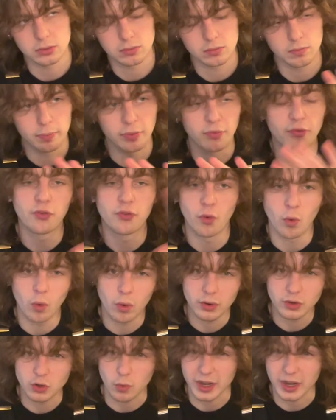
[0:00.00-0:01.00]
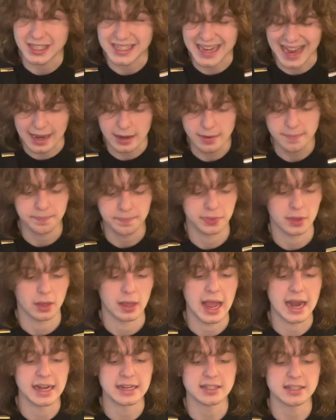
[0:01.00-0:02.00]
Before 2010,
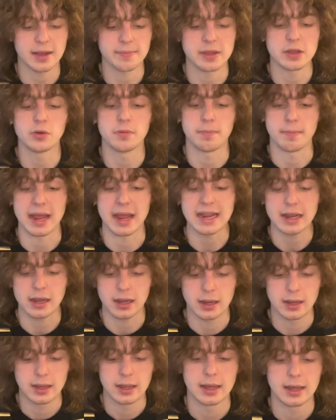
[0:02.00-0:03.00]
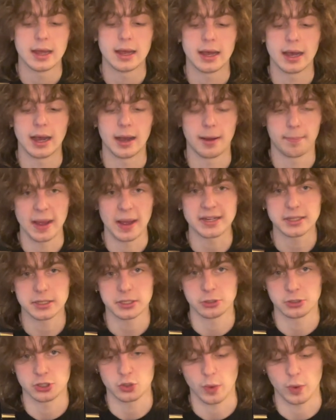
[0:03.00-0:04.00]
anytime he would make a
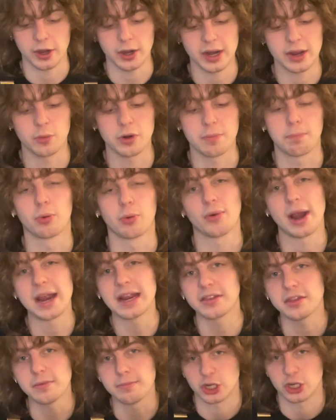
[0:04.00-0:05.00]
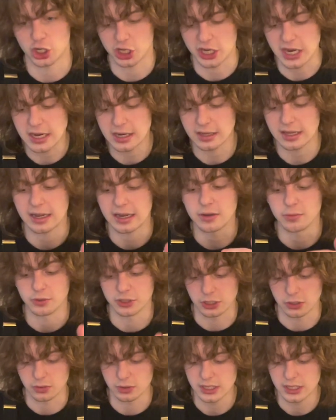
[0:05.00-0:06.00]
Pentasir sweater, it would break the machine that he
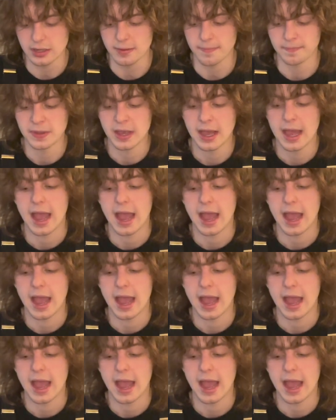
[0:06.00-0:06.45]
was using,